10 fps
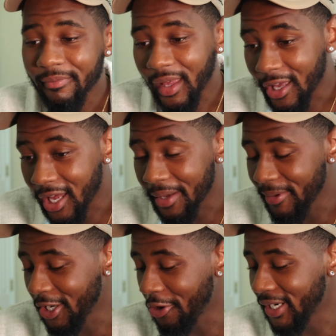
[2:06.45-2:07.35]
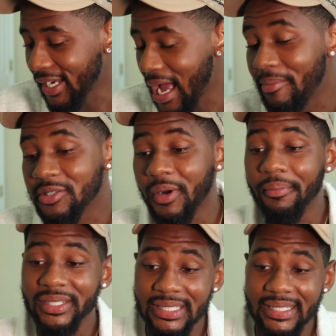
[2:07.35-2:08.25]
Y'all let me know in the comments, bro.
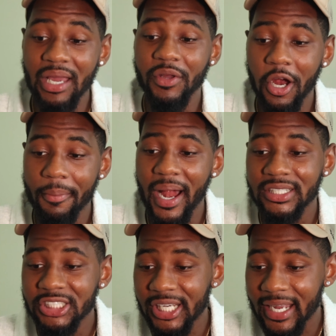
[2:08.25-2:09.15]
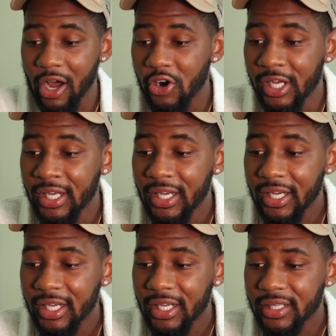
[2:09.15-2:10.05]
But today we are about to check out
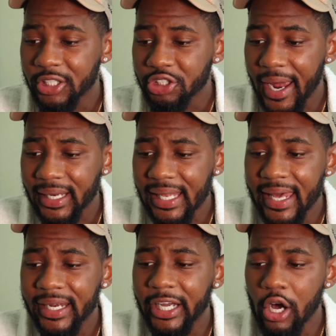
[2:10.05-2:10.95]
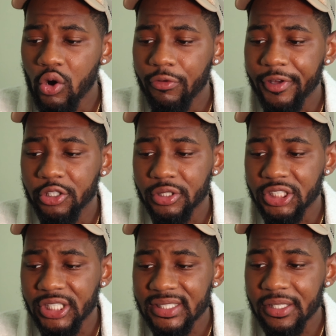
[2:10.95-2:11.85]
the track "Let It Go" featuring
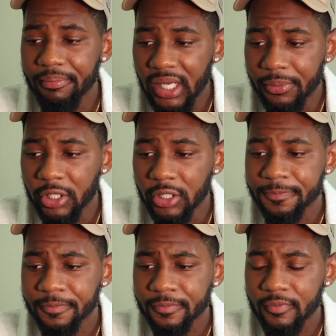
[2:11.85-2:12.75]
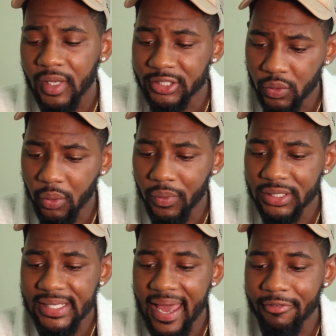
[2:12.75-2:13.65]
Justin Bieber and 21
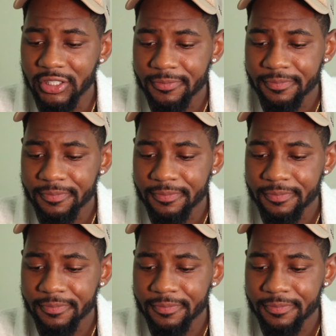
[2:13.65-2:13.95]
Savage.